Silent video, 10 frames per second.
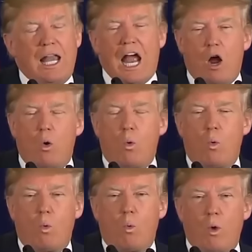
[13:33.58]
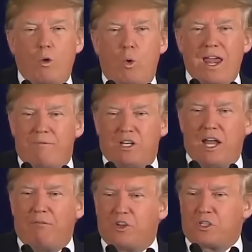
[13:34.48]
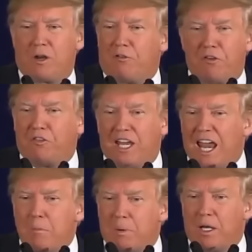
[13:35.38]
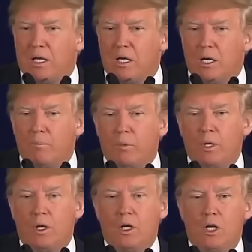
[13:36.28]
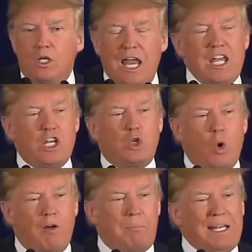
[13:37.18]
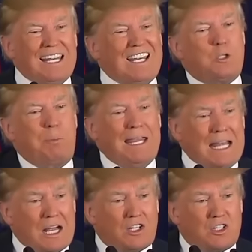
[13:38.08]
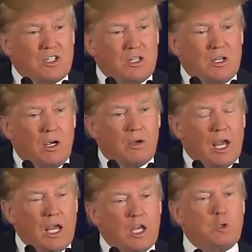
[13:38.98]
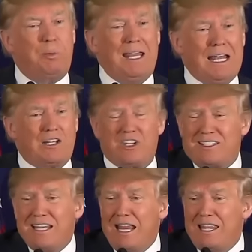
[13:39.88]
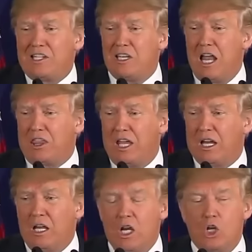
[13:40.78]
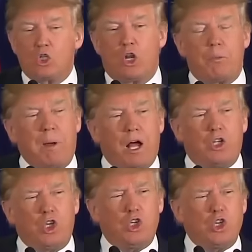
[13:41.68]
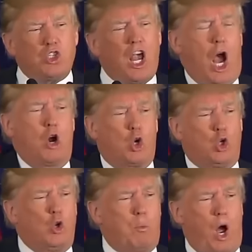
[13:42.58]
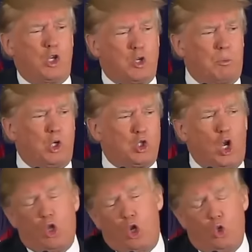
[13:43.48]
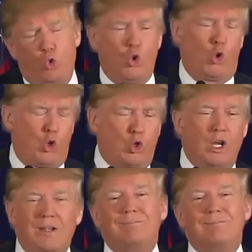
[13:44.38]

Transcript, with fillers: Now, when we have a deficit of 58 billion, 10 to 12 billion is peanuts, okay? It's peanuts. That's, not, that's nothing. So the politicians say, How could you possibly say that? You know that